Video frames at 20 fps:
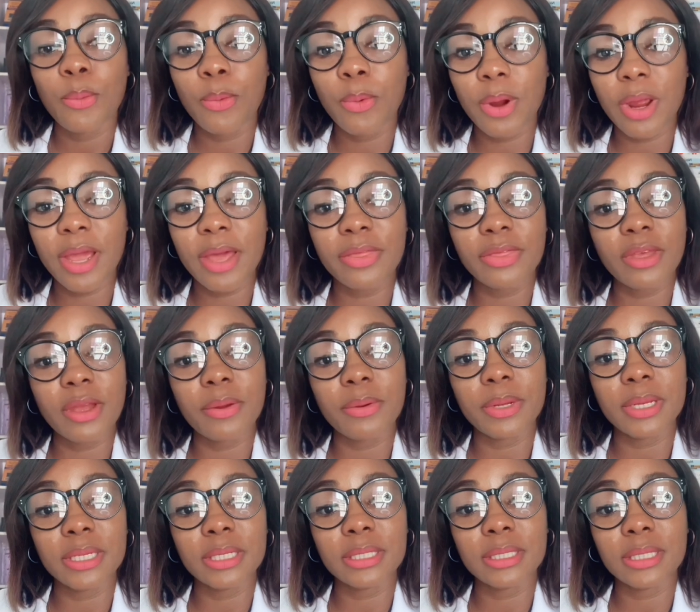where there
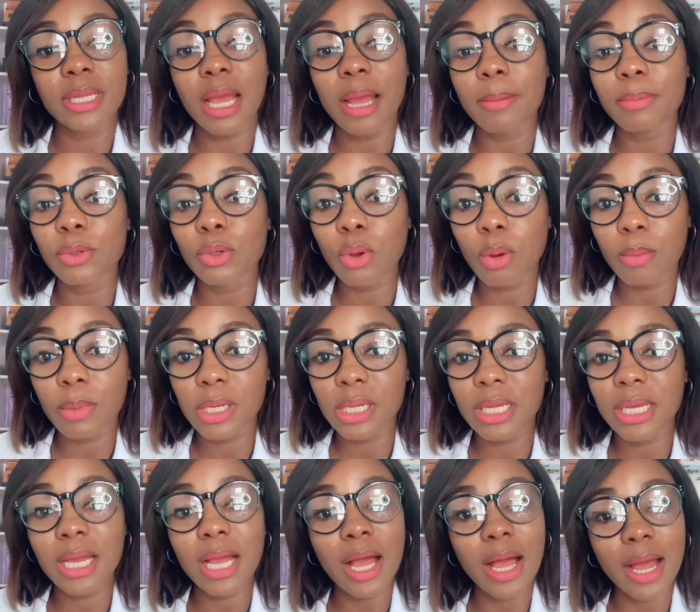is
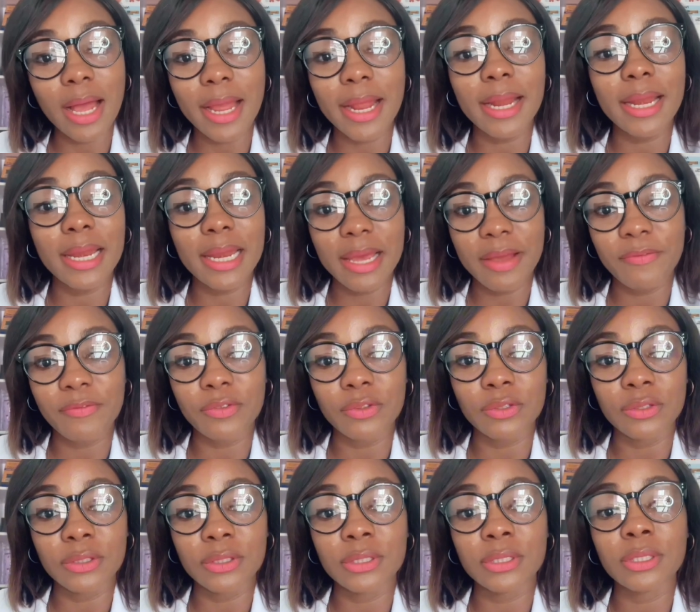abnormally high
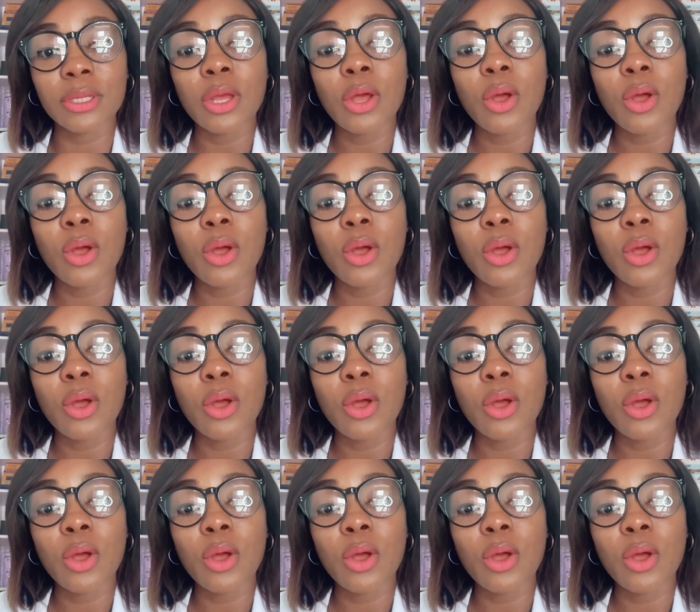levels